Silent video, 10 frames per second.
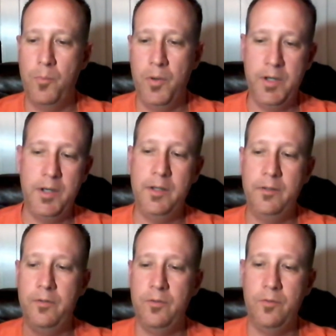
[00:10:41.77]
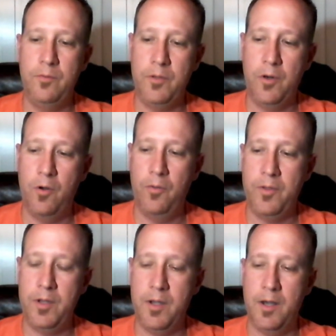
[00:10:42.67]
put it into,
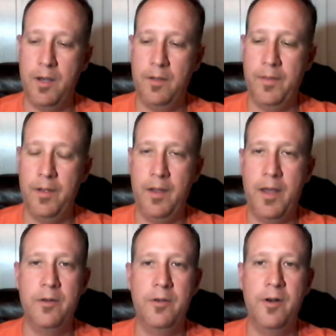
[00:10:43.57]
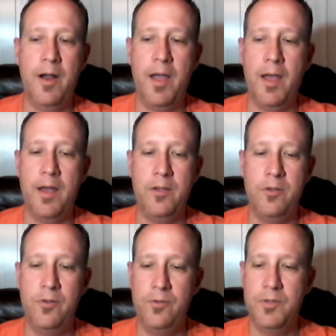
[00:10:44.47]
the editor I
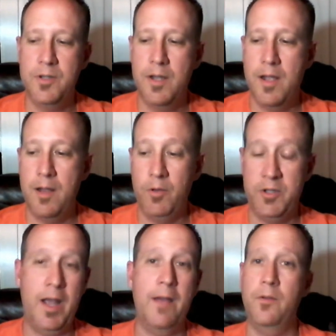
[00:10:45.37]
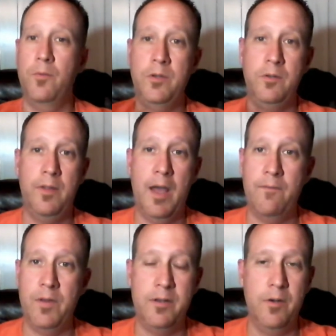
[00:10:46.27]
use, which I have to redo that
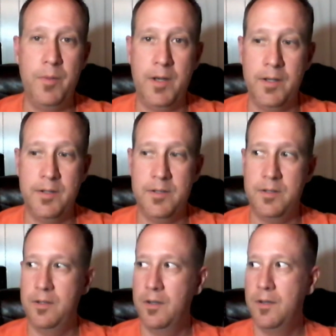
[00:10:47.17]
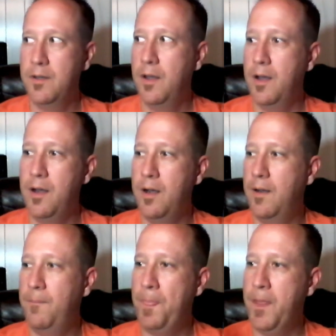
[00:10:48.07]
video because
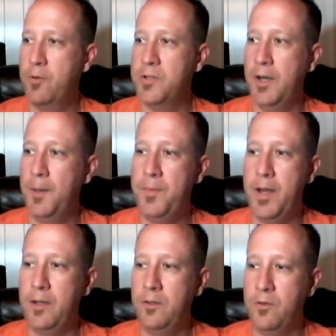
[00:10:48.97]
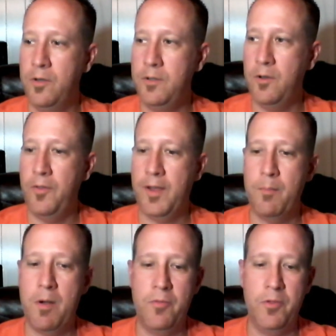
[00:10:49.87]
there was an update to it. They
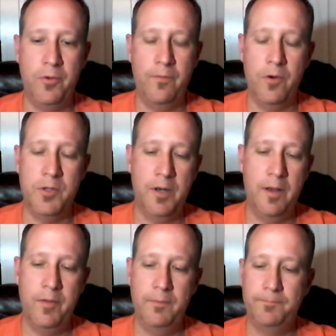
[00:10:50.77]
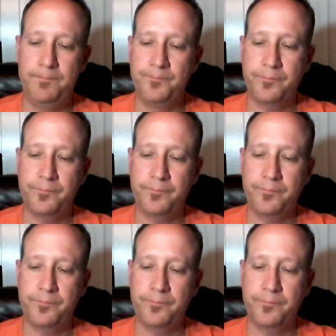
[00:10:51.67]
came out with a new version of it,